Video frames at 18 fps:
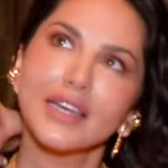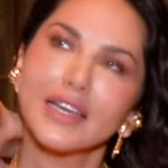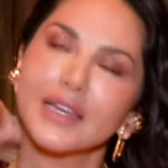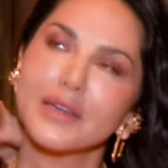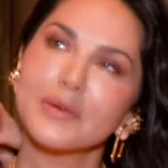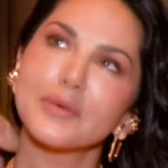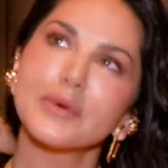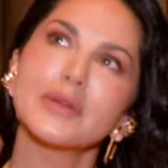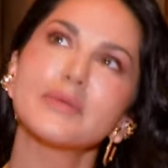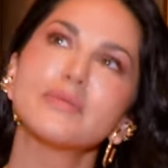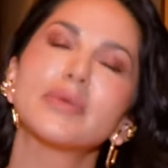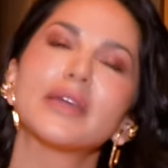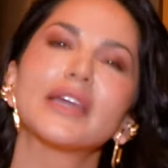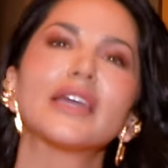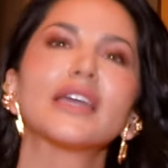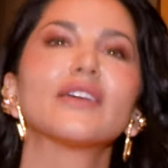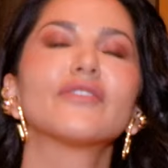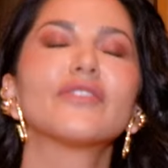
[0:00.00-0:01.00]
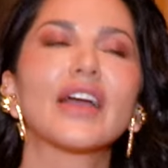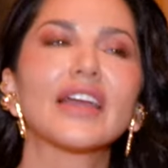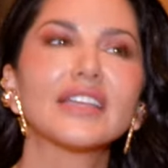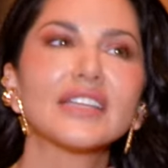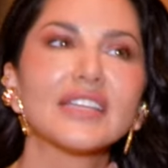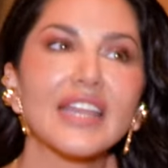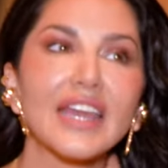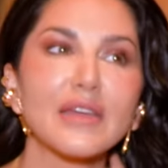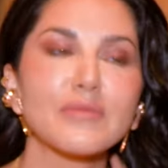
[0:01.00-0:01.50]
it would be, if I had
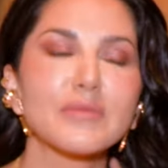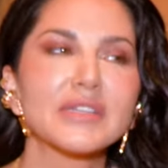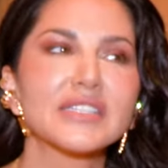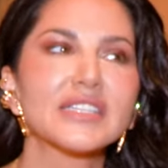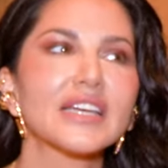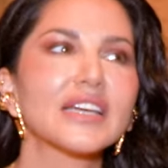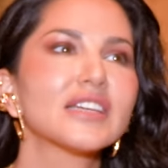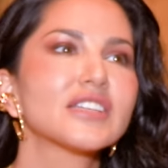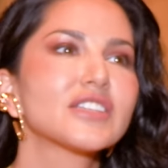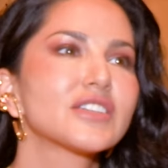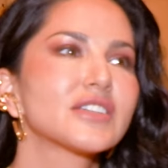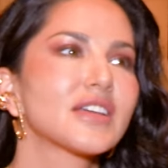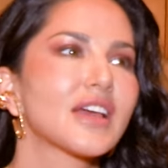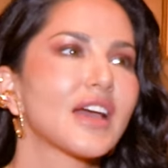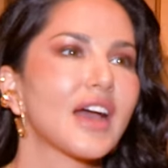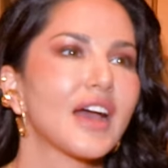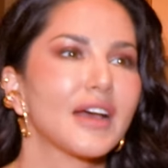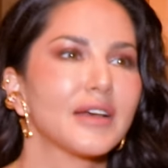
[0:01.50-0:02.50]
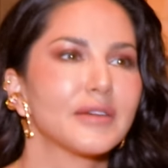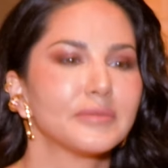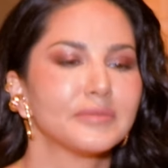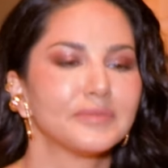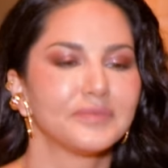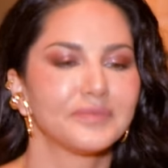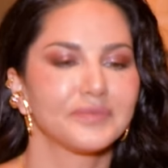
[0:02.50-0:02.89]
to name a dish, um,